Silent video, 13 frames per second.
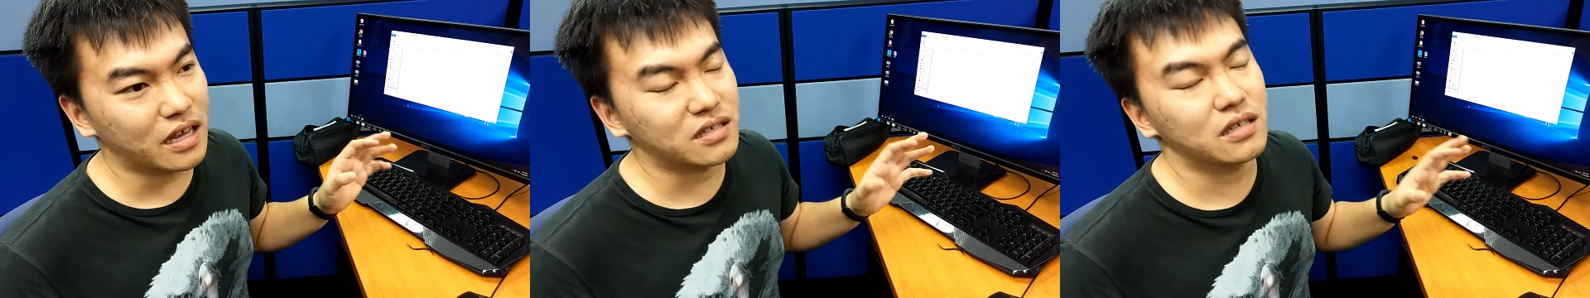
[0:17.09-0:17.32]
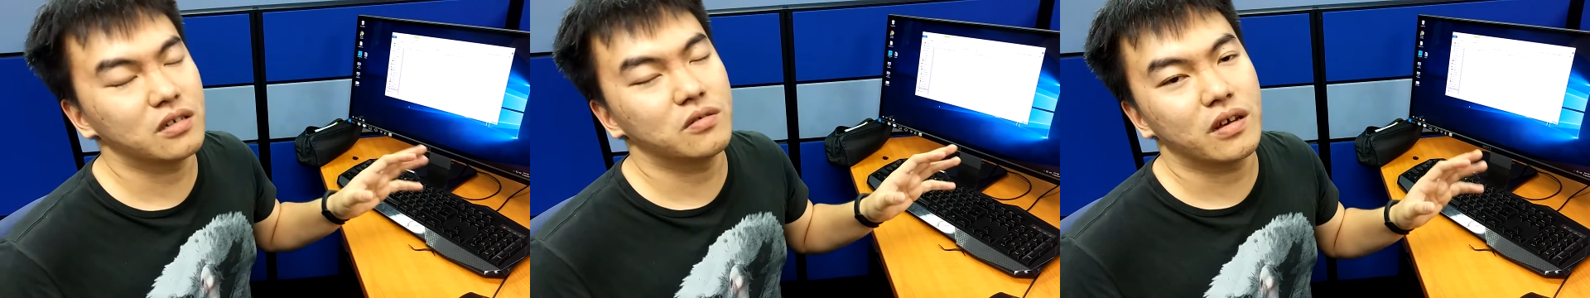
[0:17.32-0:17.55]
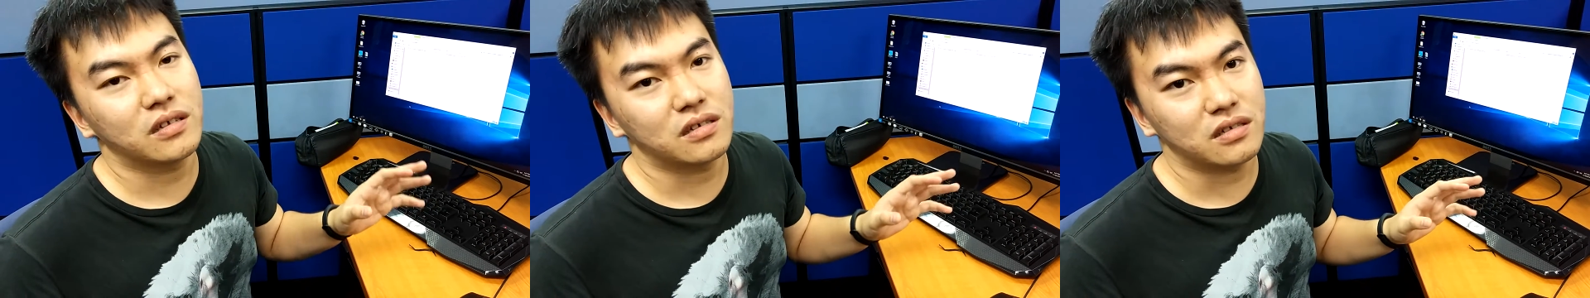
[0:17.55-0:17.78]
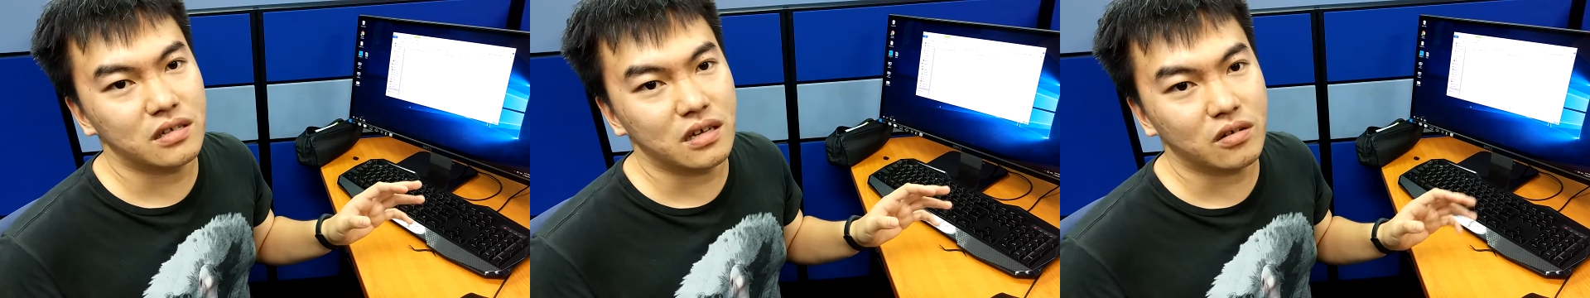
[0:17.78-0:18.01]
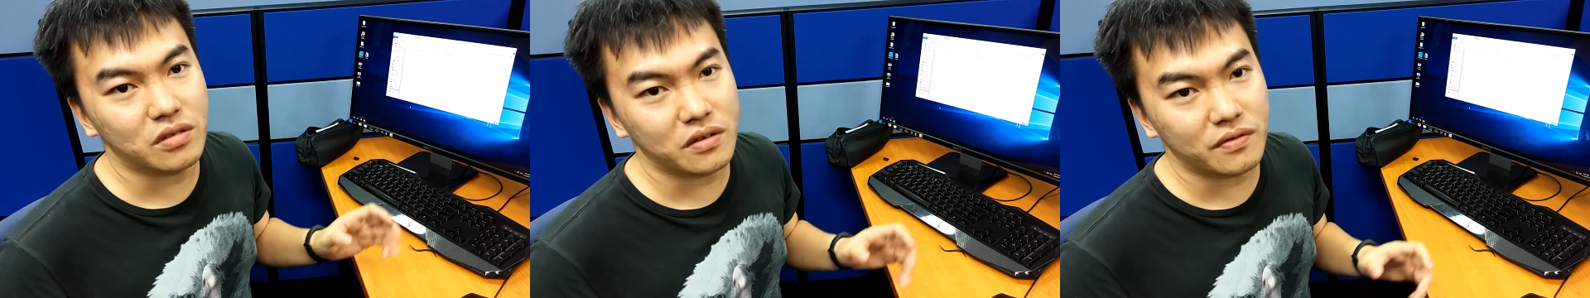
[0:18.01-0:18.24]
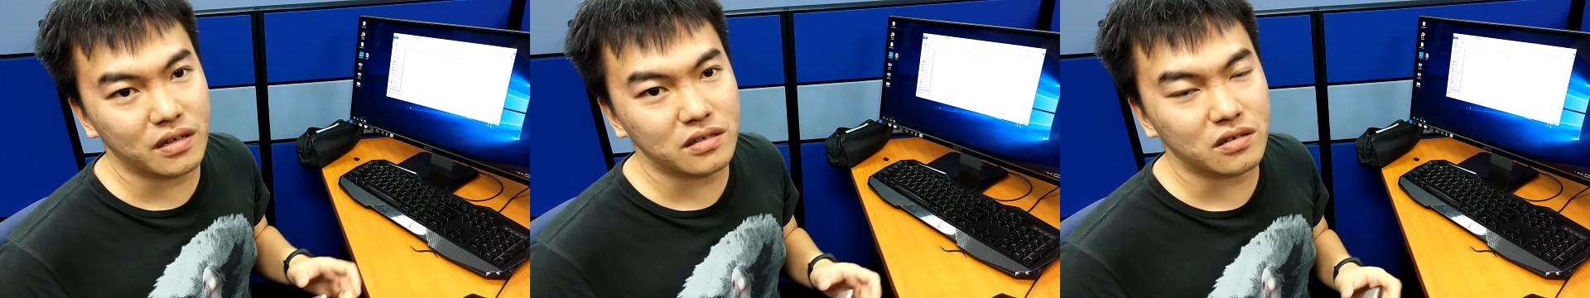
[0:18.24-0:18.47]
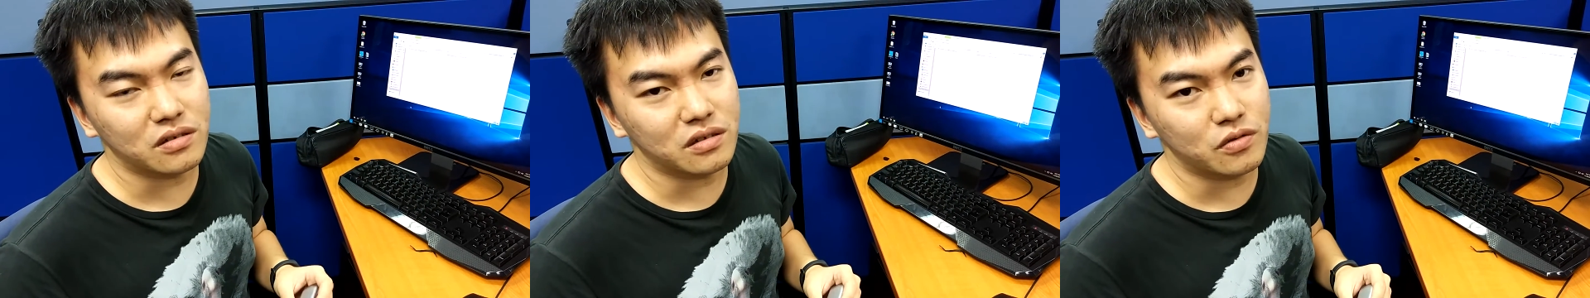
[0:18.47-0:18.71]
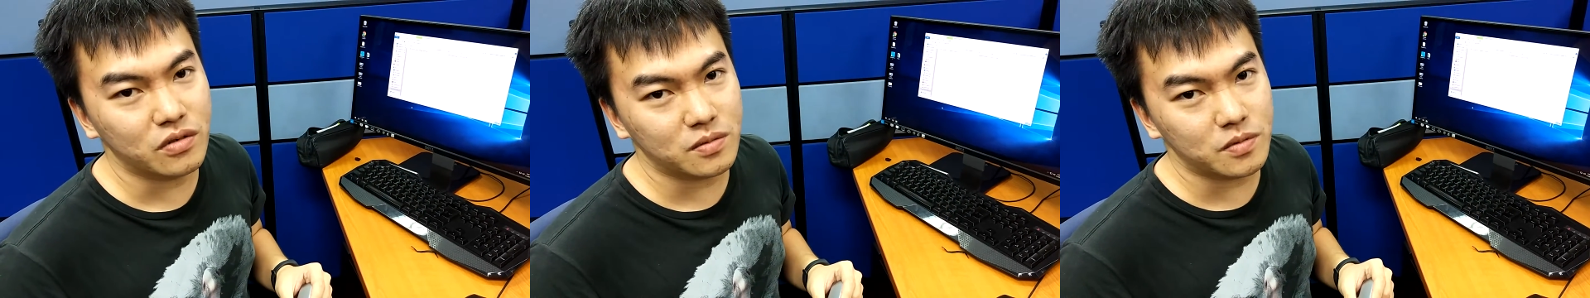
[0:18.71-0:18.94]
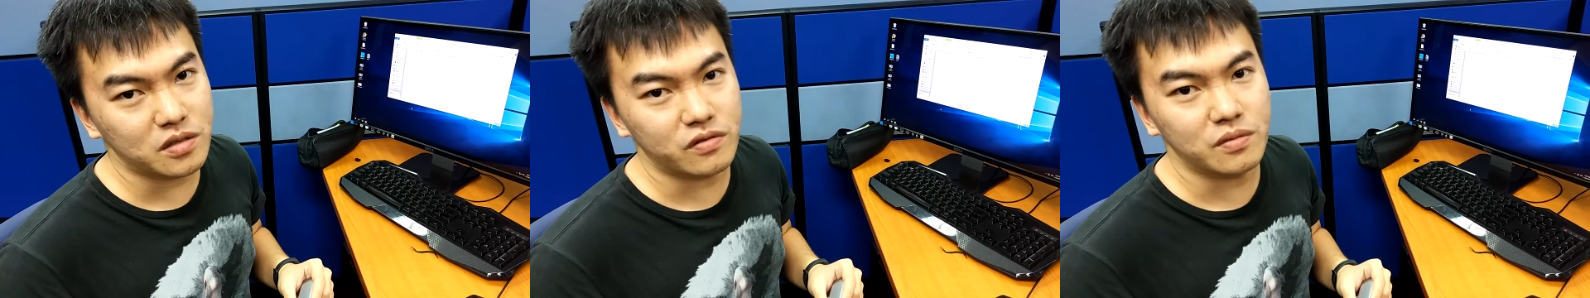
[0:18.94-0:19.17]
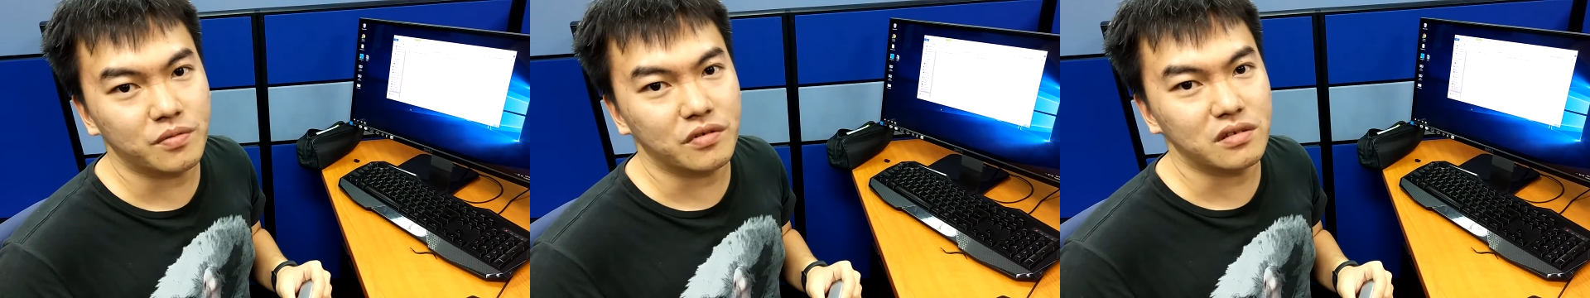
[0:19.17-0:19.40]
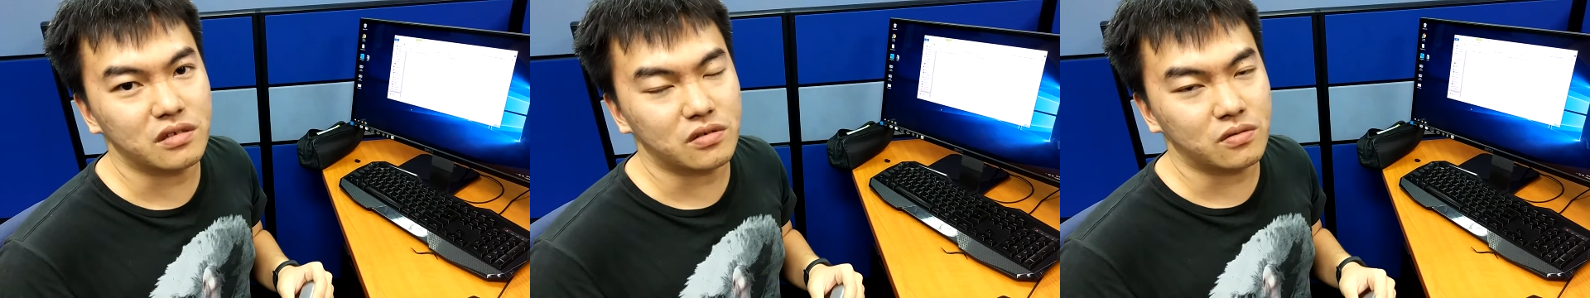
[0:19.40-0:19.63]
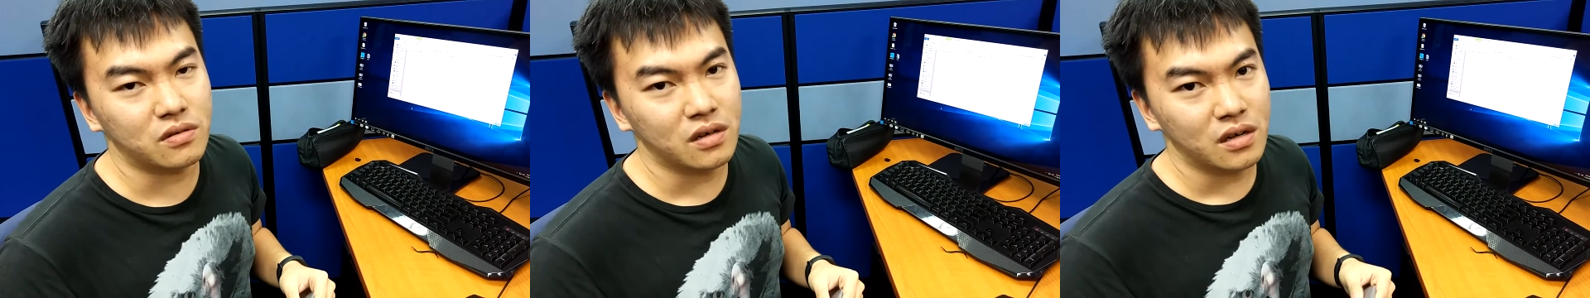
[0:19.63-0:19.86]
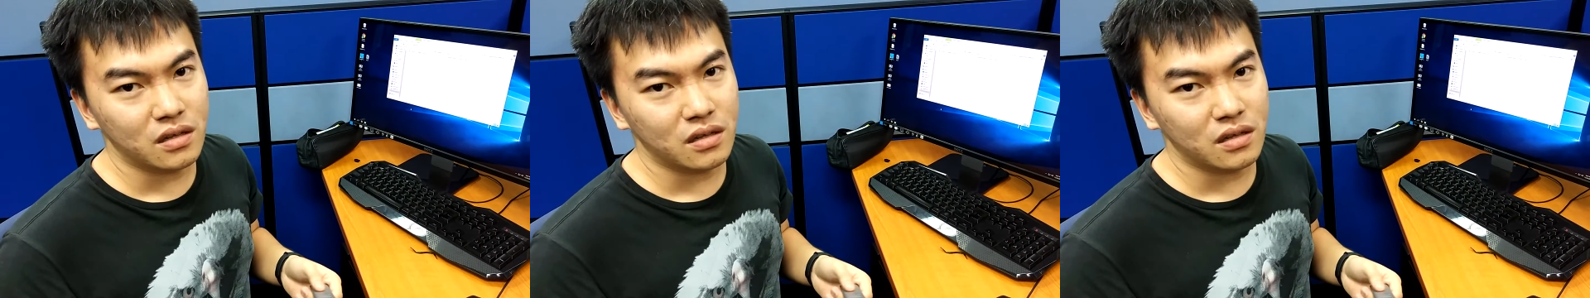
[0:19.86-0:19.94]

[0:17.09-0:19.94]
external SSD out there runs on USB 3.0.